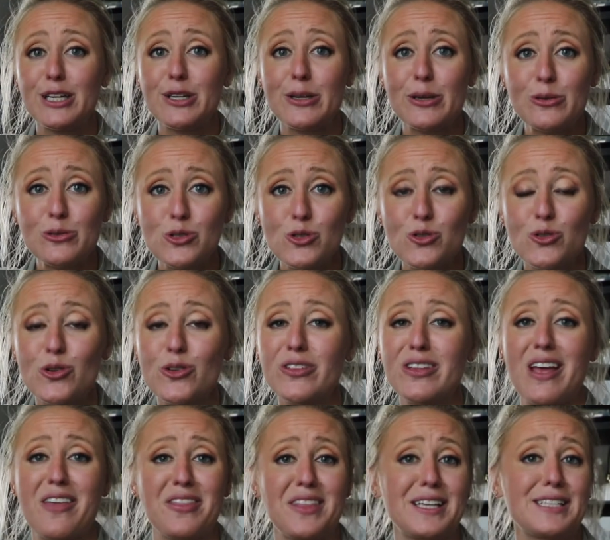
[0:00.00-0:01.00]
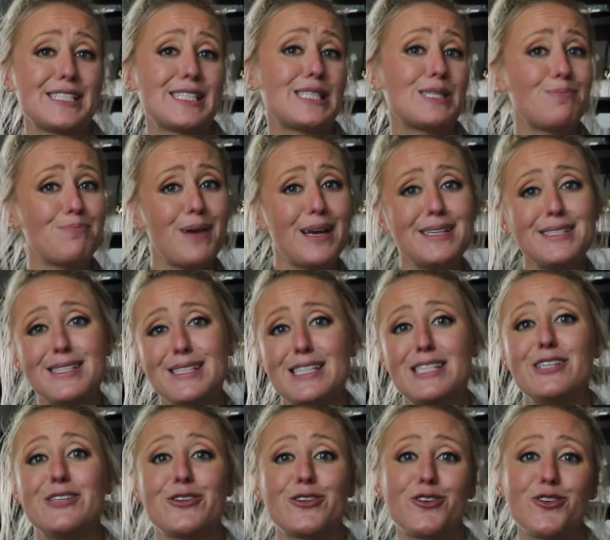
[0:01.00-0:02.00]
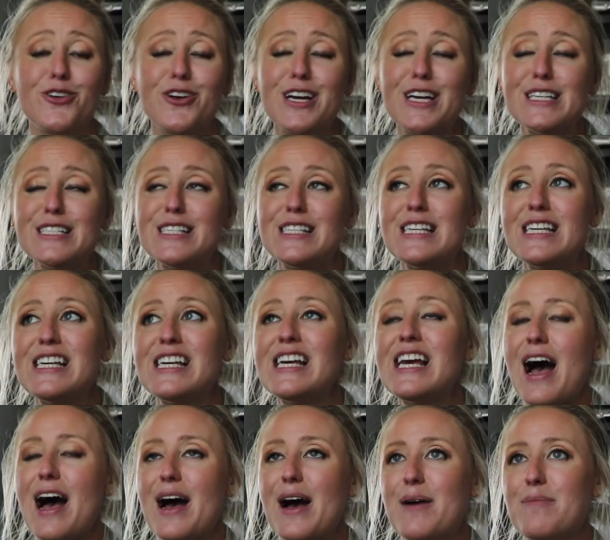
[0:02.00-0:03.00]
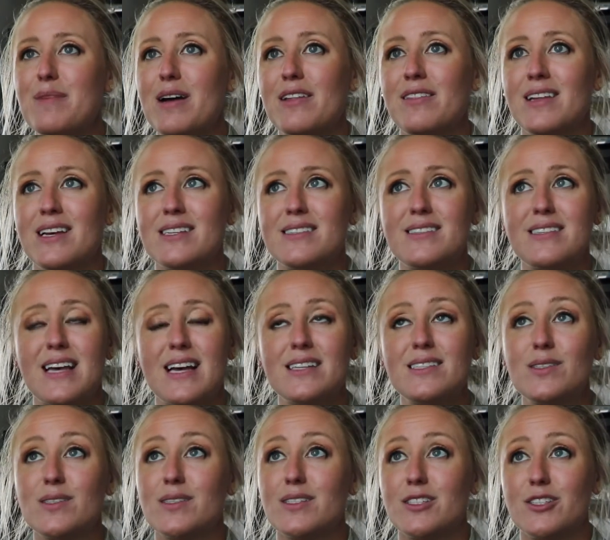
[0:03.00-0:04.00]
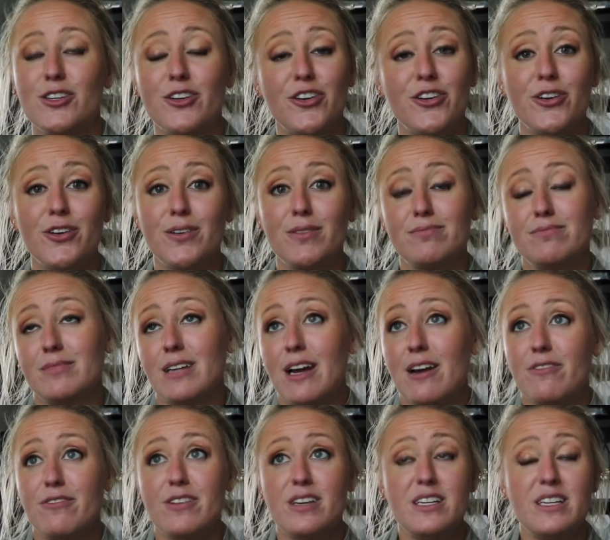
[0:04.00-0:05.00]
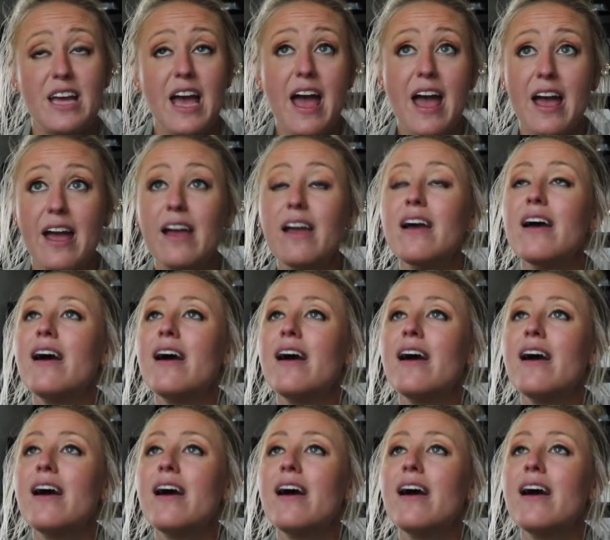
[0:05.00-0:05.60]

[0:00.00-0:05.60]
neutral, nothing spicy or crazy, unless that's your everyday.